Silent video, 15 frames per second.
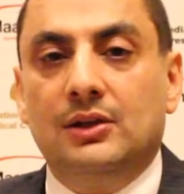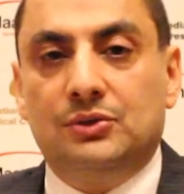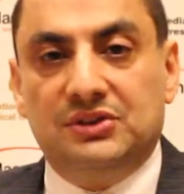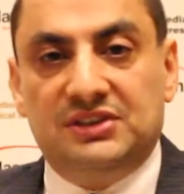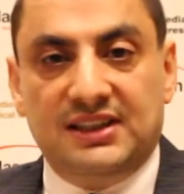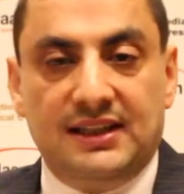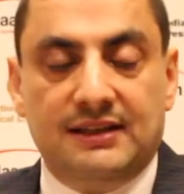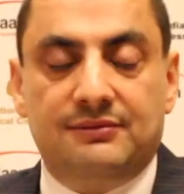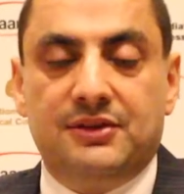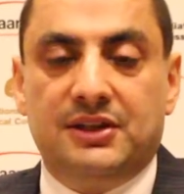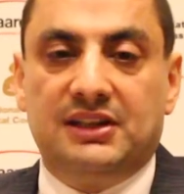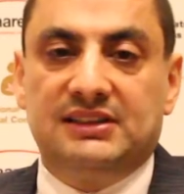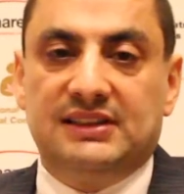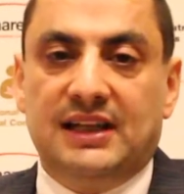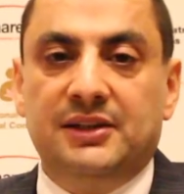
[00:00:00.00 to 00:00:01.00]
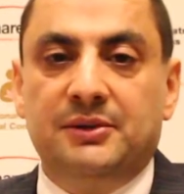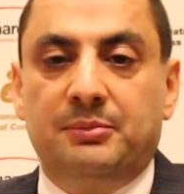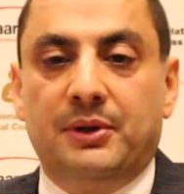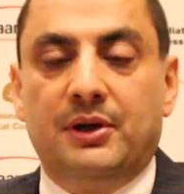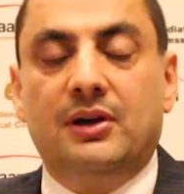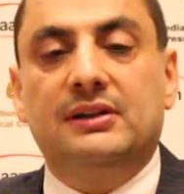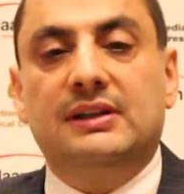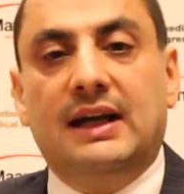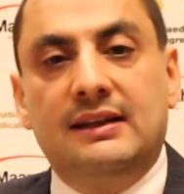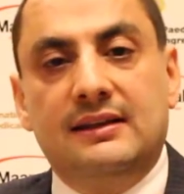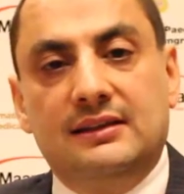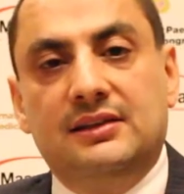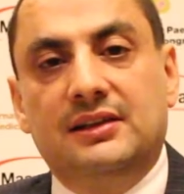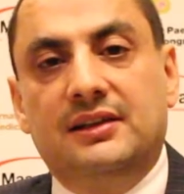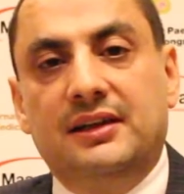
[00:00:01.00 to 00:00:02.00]
to see if there is any burn and
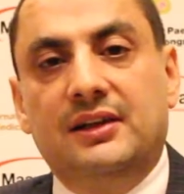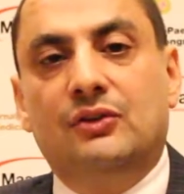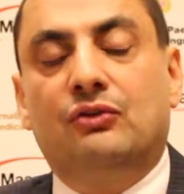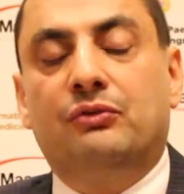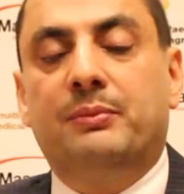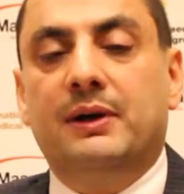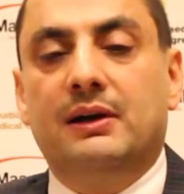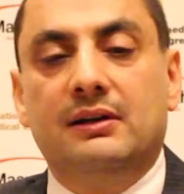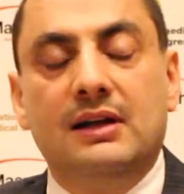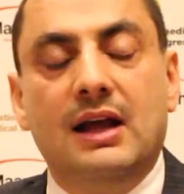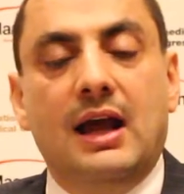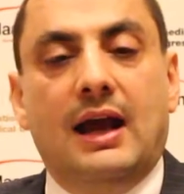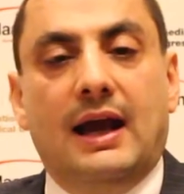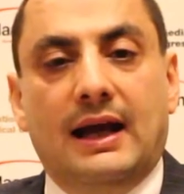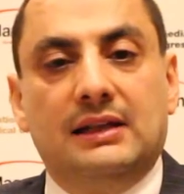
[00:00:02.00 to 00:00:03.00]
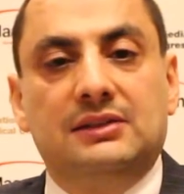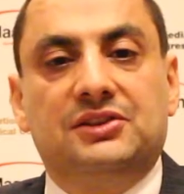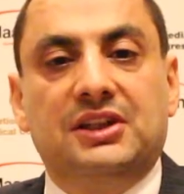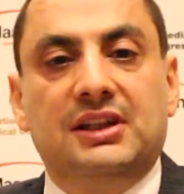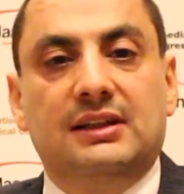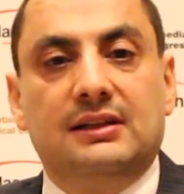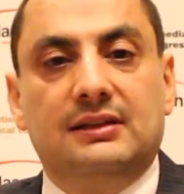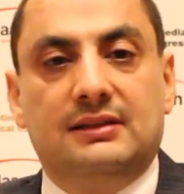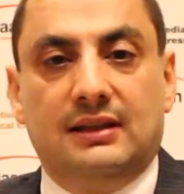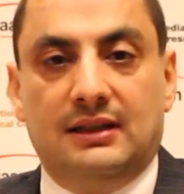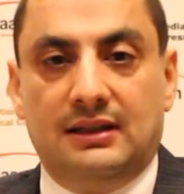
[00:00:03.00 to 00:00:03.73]
the degree of burn, and treat it